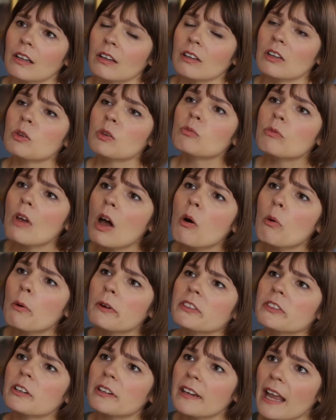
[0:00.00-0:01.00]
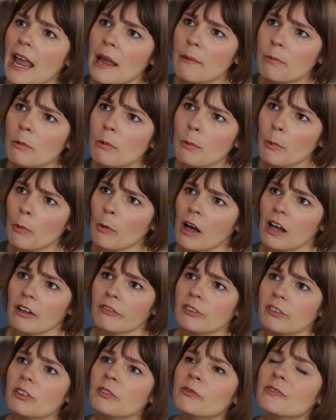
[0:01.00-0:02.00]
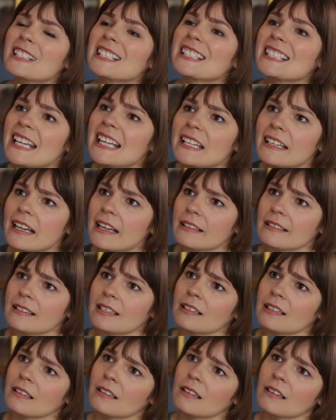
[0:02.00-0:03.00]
You know what they're capable of. You've seen it.